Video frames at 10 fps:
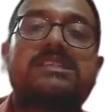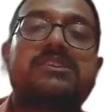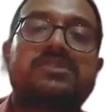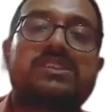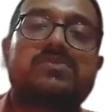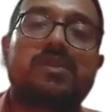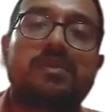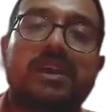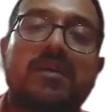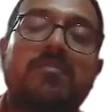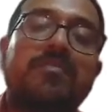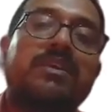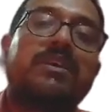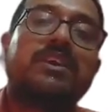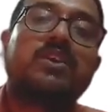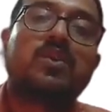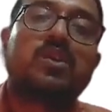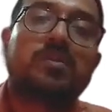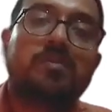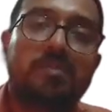plus interest will become
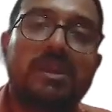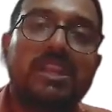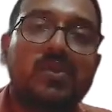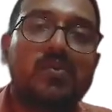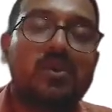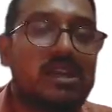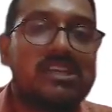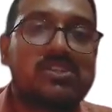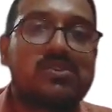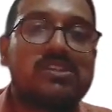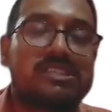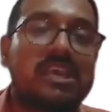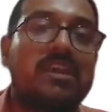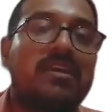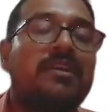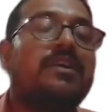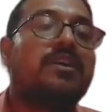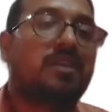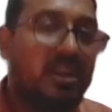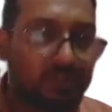your P new. Understood this thing?
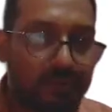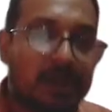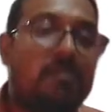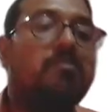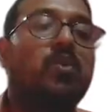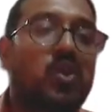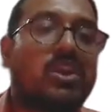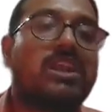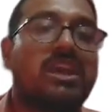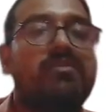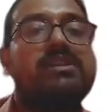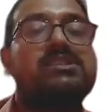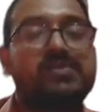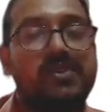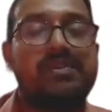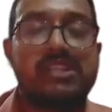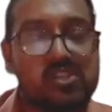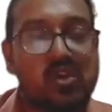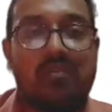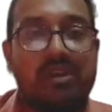It will become more clear once we will
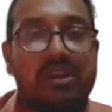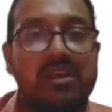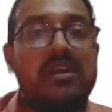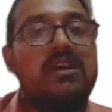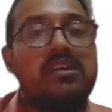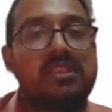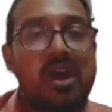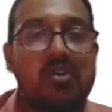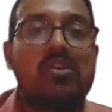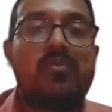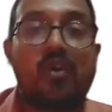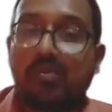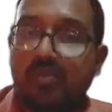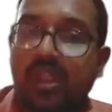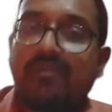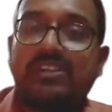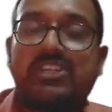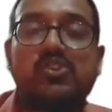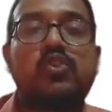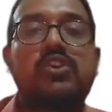solve it. Now the formula
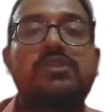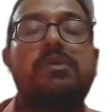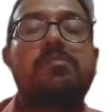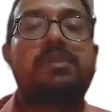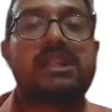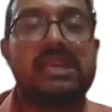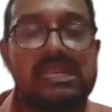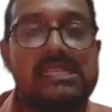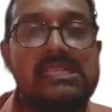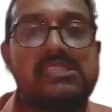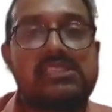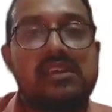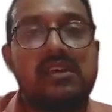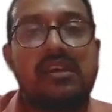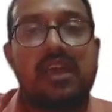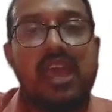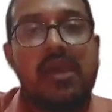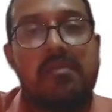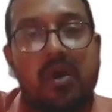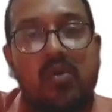which you should remember is
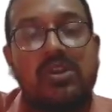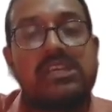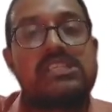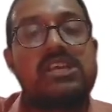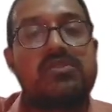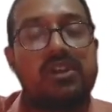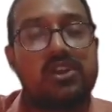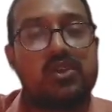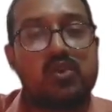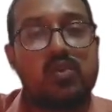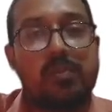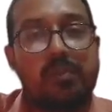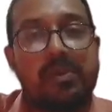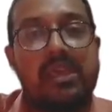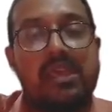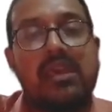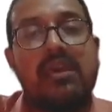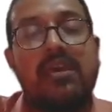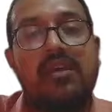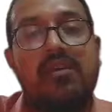amount is equal to
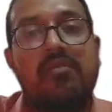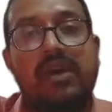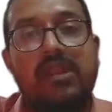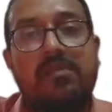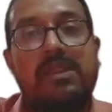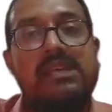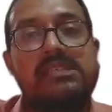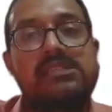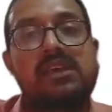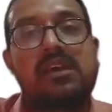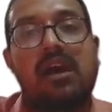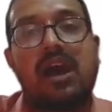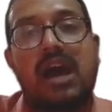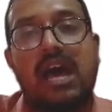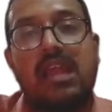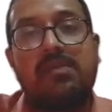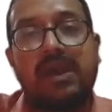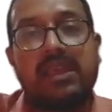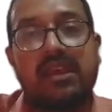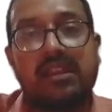P 1 plus R
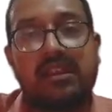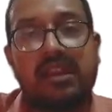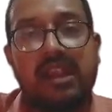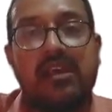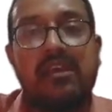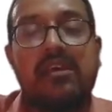by 100